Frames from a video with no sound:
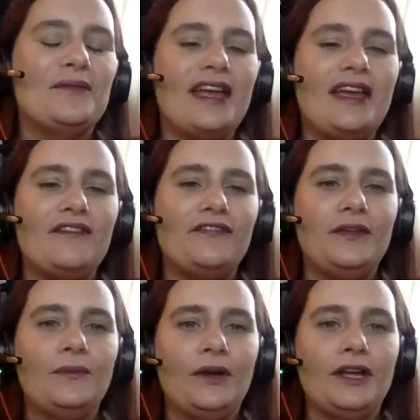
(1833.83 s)
if
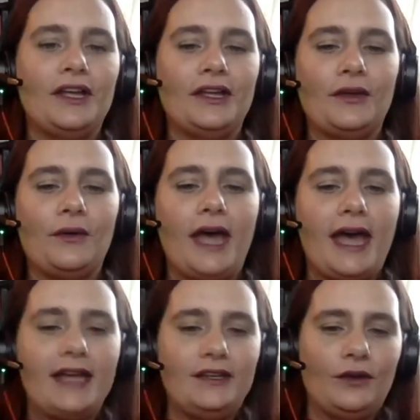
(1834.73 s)
you want to go
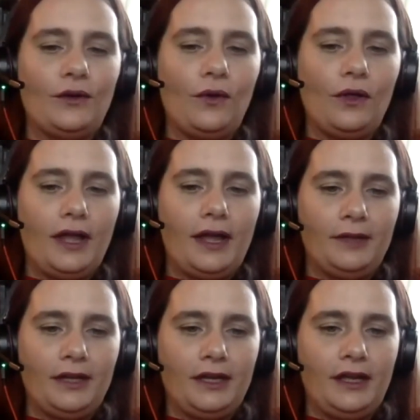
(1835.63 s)
ahead, Nicole, I'm
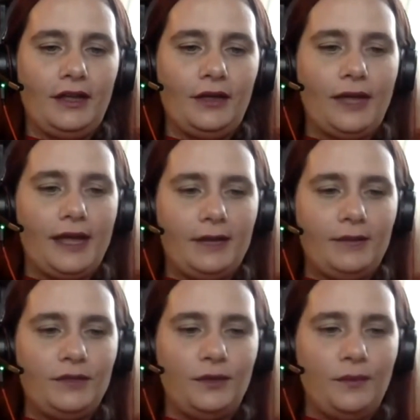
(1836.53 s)
going to go ahead
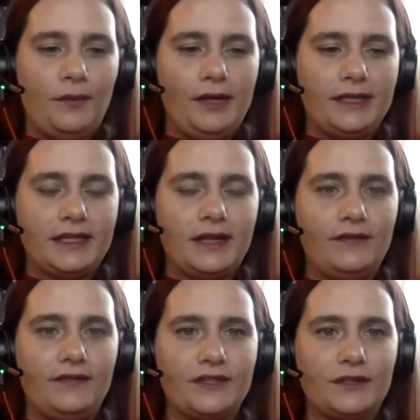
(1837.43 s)
and mute
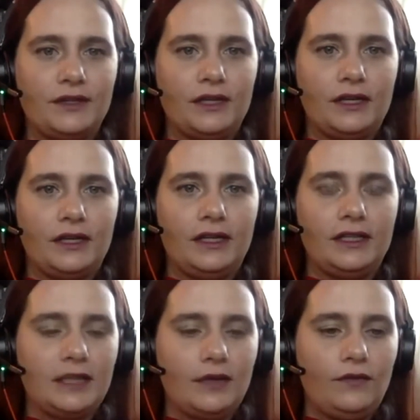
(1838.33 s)
myself so you can
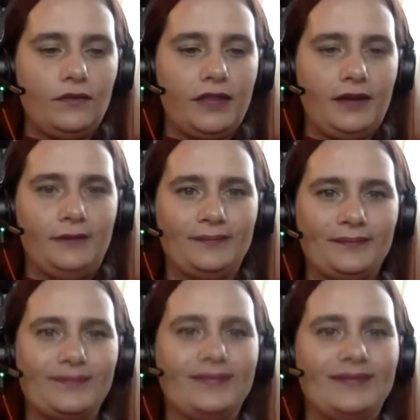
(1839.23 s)
take over there.
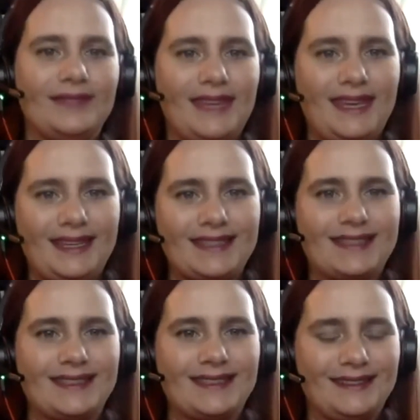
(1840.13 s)
Thanks.